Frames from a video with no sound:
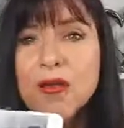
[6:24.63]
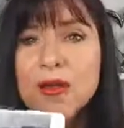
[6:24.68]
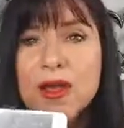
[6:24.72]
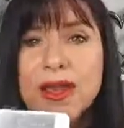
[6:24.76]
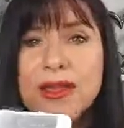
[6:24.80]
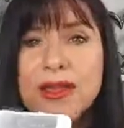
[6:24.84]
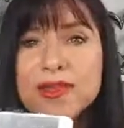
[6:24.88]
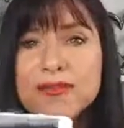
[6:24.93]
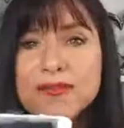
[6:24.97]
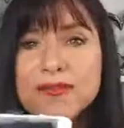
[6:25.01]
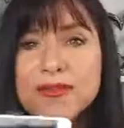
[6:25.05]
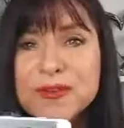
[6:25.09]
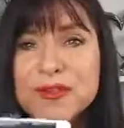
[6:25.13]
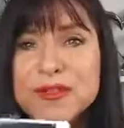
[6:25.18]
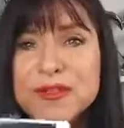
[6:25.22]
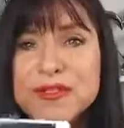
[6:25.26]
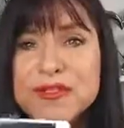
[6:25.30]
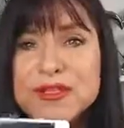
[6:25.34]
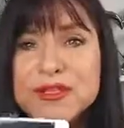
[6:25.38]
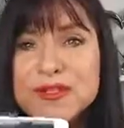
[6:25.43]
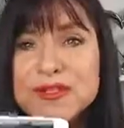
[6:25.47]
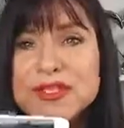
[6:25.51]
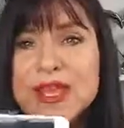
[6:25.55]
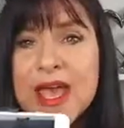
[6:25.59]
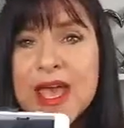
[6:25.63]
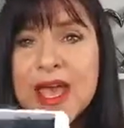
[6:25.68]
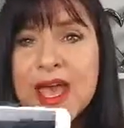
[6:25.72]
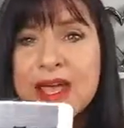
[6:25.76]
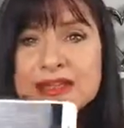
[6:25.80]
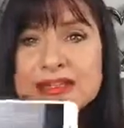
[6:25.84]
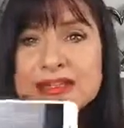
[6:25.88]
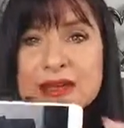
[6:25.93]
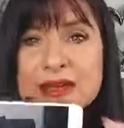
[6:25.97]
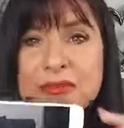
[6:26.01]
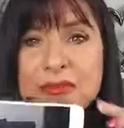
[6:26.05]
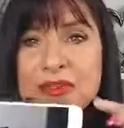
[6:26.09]
great influencers,
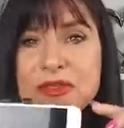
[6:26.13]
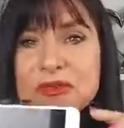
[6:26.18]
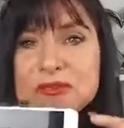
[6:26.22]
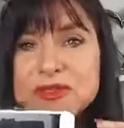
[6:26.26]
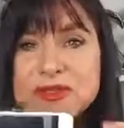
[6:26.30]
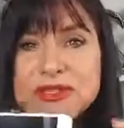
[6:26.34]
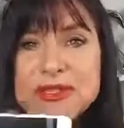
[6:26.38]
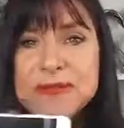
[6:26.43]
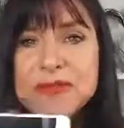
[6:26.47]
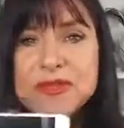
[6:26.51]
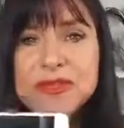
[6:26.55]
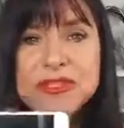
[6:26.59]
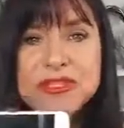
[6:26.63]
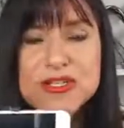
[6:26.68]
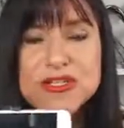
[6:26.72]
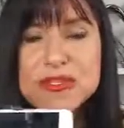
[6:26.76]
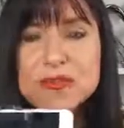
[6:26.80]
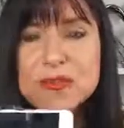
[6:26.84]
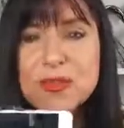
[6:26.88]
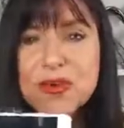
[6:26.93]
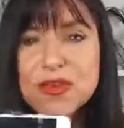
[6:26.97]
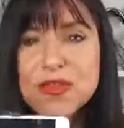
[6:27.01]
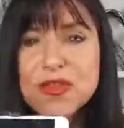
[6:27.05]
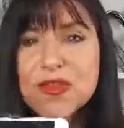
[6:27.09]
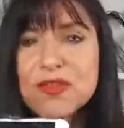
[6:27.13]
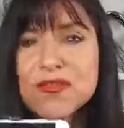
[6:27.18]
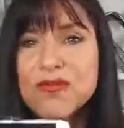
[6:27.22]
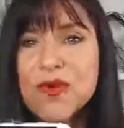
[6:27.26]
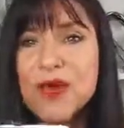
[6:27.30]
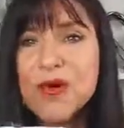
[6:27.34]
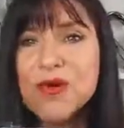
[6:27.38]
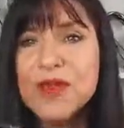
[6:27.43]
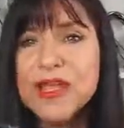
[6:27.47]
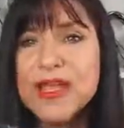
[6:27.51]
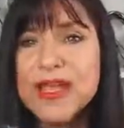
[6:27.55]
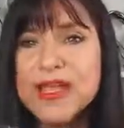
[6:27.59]
and some of them simply just put their
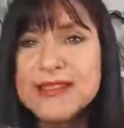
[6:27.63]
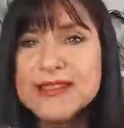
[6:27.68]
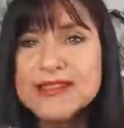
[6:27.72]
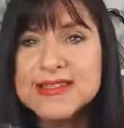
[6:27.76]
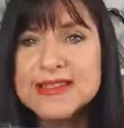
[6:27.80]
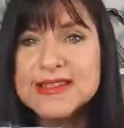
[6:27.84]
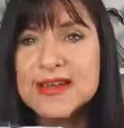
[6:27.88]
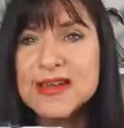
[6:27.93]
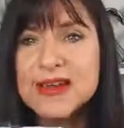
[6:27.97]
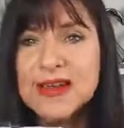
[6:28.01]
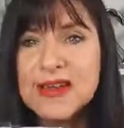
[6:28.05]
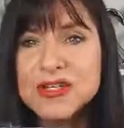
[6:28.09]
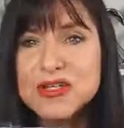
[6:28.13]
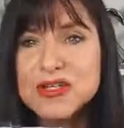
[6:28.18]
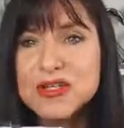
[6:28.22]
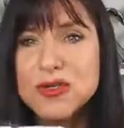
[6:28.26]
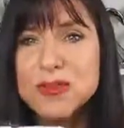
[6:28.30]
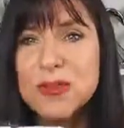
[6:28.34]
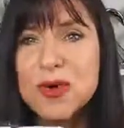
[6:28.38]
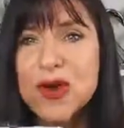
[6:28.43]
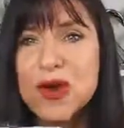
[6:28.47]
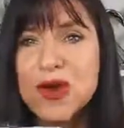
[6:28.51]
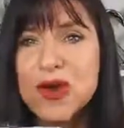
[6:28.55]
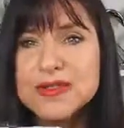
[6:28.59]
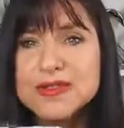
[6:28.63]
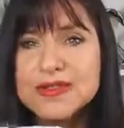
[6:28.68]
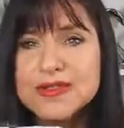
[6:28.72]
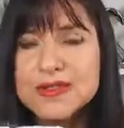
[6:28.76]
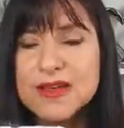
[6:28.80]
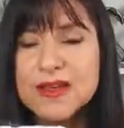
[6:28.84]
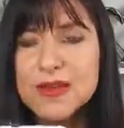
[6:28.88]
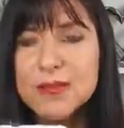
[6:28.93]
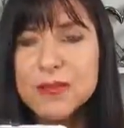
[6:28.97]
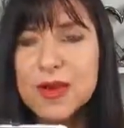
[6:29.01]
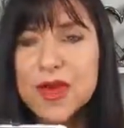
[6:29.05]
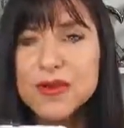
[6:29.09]
phone against a shoebox
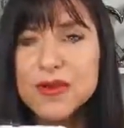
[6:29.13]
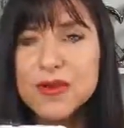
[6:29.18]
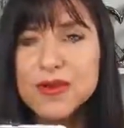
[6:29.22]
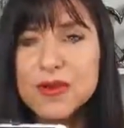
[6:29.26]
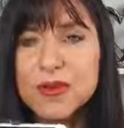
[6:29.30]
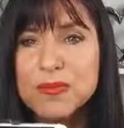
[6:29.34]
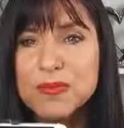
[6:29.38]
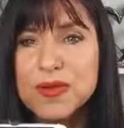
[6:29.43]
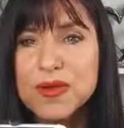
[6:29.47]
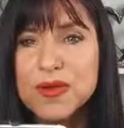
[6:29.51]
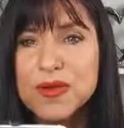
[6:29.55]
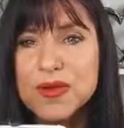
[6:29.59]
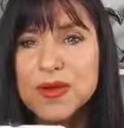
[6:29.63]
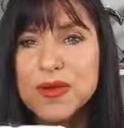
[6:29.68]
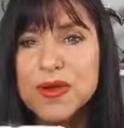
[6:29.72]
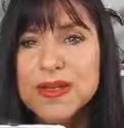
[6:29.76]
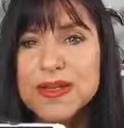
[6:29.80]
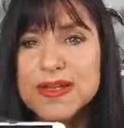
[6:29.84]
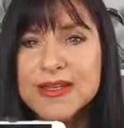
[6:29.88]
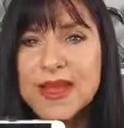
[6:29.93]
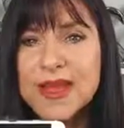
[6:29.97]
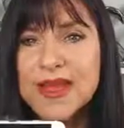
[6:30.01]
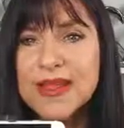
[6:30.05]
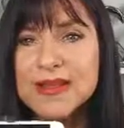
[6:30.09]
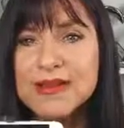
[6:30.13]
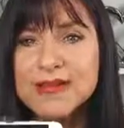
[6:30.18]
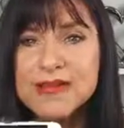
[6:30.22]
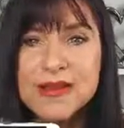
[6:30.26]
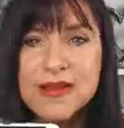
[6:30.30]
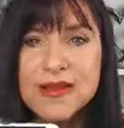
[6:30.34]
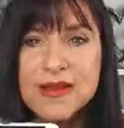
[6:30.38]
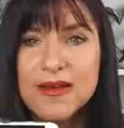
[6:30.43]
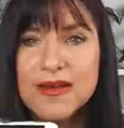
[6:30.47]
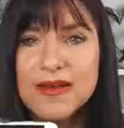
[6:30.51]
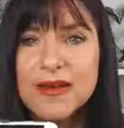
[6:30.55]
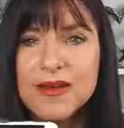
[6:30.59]
by their computer and
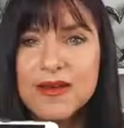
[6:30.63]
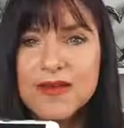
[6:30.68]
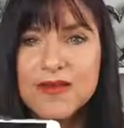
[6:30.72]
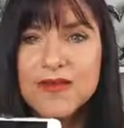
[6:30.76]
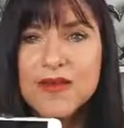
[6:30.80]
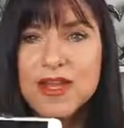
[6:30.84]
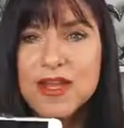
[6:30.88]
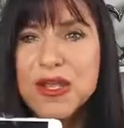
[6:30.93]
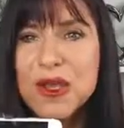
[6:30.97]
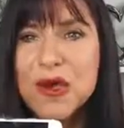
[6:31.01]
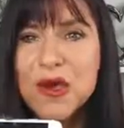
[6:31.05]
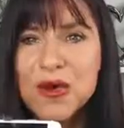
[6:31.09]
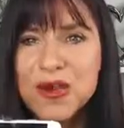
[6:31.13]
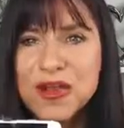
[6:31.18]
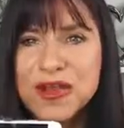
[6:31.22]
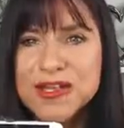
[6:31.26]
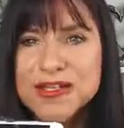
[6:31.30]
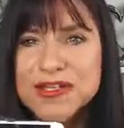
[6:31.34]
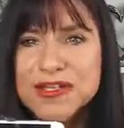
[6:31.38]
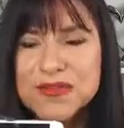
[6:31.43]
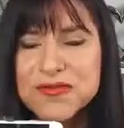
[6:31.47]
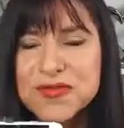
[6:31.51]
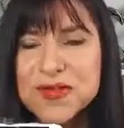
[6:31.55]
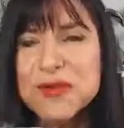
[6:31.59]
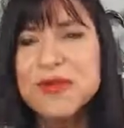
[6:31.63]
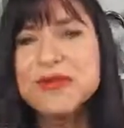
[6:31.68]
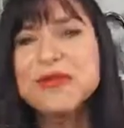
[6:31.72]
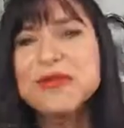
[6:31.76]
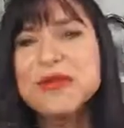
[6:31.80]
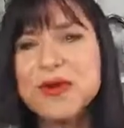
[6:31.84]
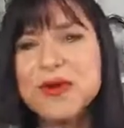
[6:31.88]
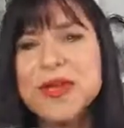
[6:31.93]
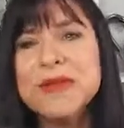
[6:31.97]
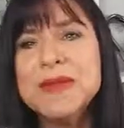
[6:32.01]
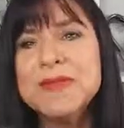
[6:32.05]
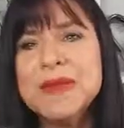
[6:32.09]
video our interview.
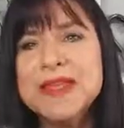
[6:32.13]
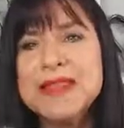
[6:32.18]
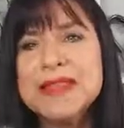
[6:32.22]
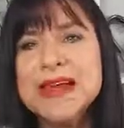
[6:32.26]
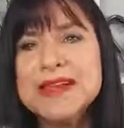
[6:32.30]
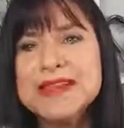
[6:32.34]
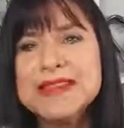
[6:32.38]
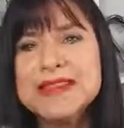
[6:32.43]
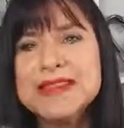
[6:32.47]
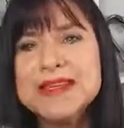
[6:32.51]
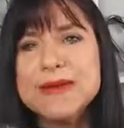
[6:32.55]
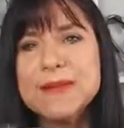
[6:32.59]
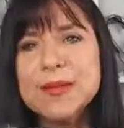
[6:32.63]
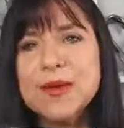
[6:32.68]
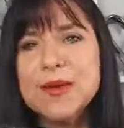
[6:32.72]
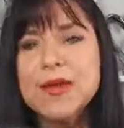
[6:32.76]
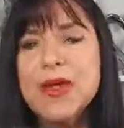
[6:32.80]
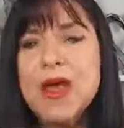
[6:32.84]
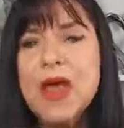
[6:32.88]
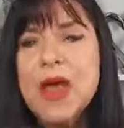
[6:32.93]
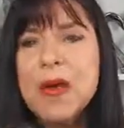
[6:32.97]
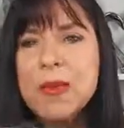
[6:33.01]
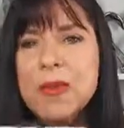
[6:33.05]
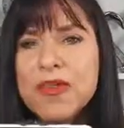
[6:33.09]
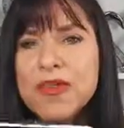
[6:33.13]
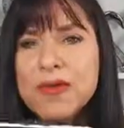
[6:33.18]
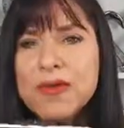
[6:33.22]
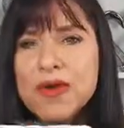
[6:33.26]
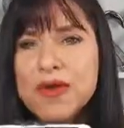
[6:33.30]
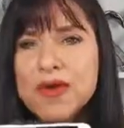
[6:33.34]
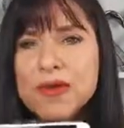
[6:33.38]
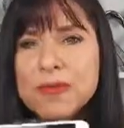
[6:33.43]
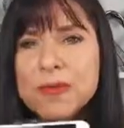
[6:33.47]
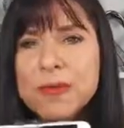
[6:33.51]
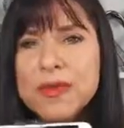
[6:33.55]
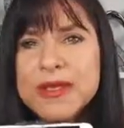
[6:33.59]
So it can be that simple. But there
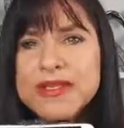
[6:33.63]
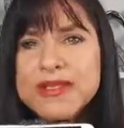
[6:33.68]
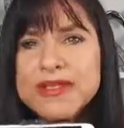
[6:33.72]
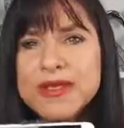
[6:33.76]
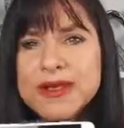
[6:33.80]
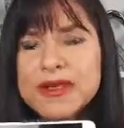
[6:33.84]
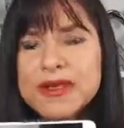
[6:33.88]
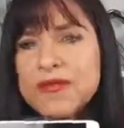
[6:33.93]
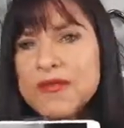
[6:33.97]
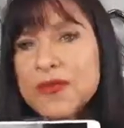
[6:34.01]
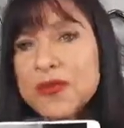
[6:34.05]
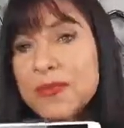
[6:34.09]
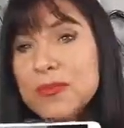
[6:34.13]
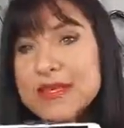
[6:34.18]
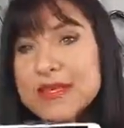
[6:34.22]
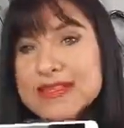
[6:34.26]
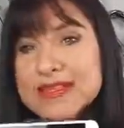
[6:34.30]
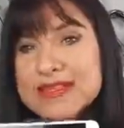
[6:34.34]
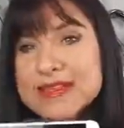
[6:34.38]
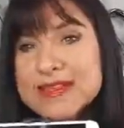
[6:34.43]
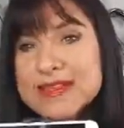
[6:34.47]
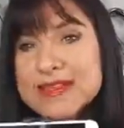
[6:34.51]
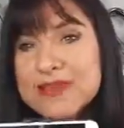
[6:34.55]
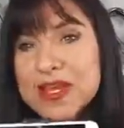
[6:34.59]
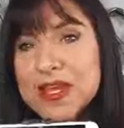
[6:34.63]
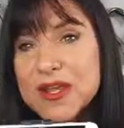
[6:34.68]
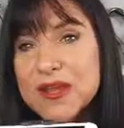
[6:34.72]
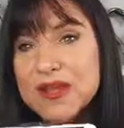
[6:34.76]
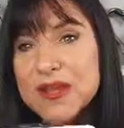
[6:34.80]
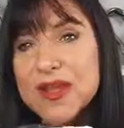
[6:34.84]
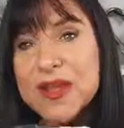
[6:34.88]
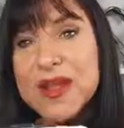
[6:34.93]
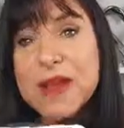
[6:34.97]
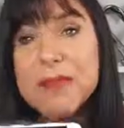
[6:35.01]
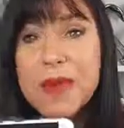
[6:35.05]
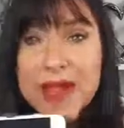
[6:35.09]
are a few pieces of
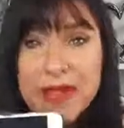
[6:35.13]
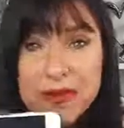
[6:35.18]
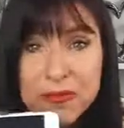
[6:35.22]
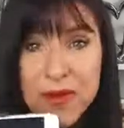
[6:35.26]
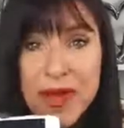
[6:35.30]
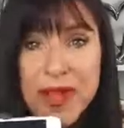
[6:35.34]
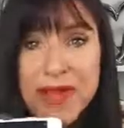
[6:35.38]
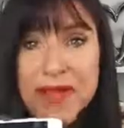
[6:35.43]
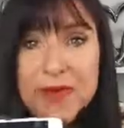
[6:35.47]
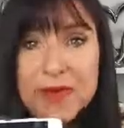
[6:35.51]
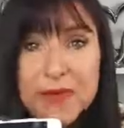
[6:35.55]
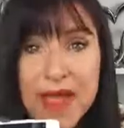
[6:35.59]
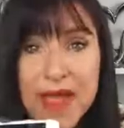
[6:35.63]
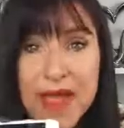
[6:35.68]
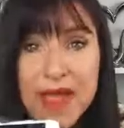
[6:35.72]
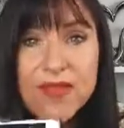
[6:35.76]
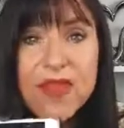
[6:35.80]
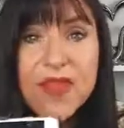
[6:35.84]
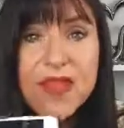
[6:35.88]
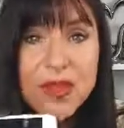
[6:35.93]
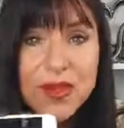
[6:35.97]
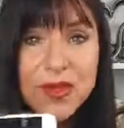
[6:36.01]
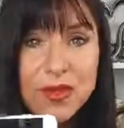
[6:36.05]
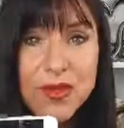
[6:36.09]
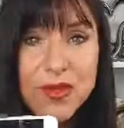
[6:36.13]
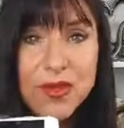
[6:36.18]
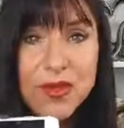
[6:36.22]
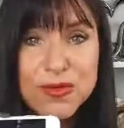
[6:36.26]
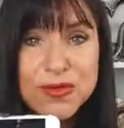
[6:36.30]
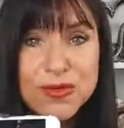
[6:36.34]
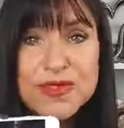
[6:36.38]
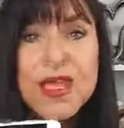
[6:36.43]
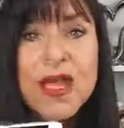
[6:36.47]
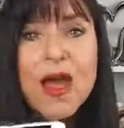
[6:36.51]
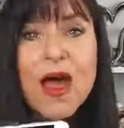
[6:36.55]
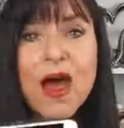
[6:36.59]
gear that I might recommend that you
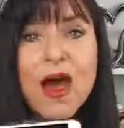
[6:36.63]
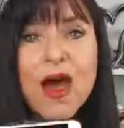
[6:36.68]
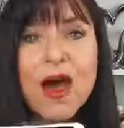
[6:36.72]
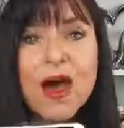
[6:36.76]
use